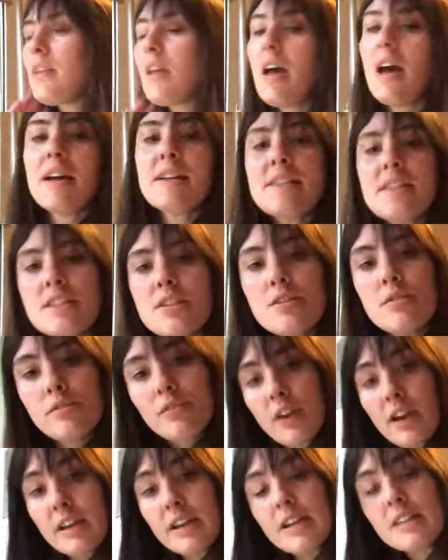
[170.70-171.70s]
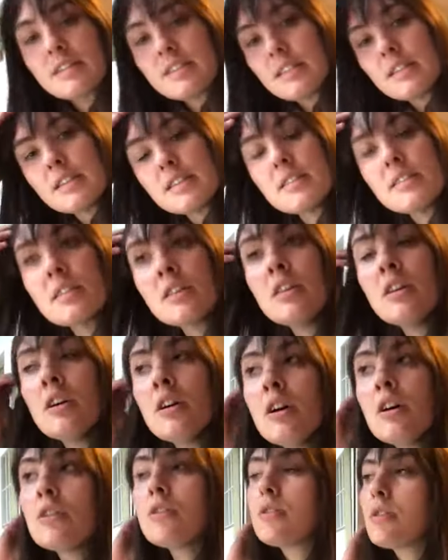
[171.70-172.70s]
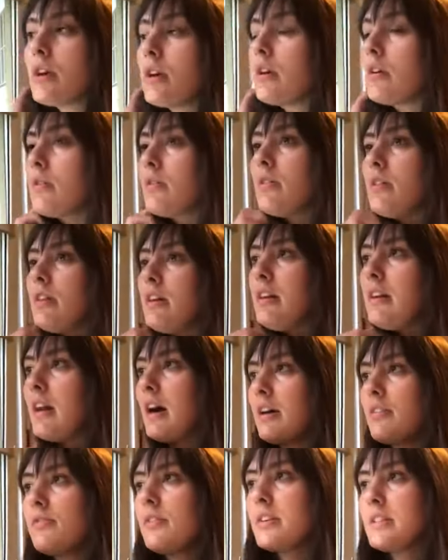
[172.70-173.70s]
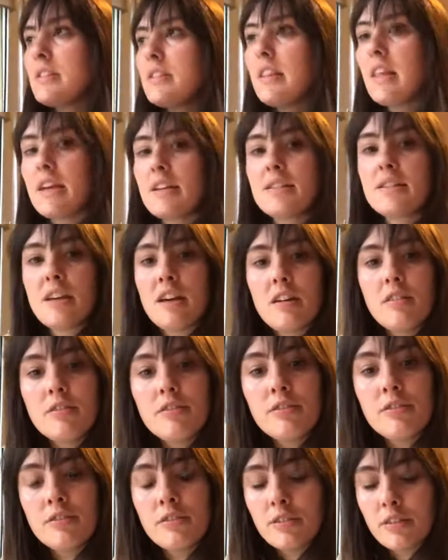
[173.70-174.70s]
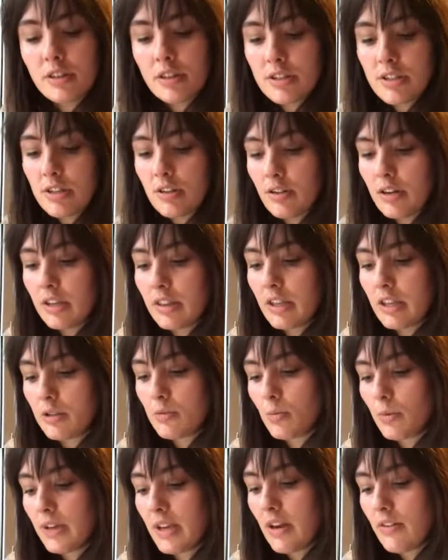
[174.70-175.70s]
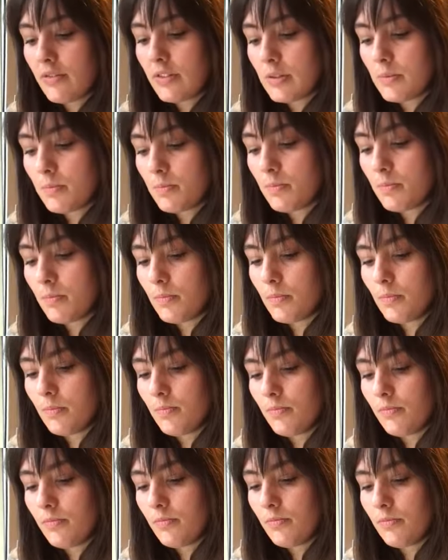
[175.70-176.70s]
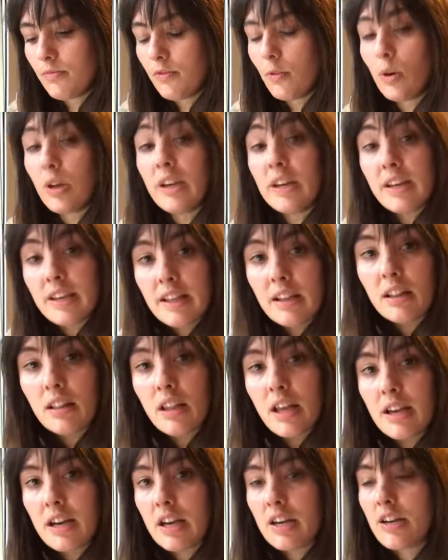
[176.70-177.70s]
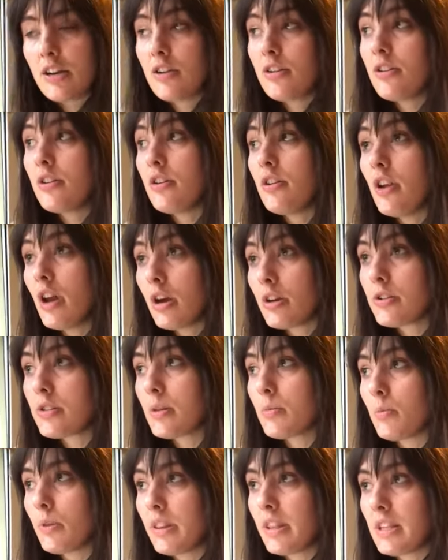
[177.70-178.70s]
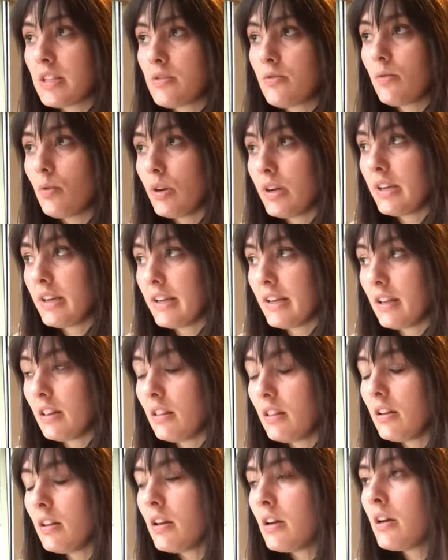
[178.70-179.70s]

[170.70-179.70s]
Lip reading: access to finances. So life isn't that tough, considering that we haven't fallen ill, and I don't know someone that's fallen ill.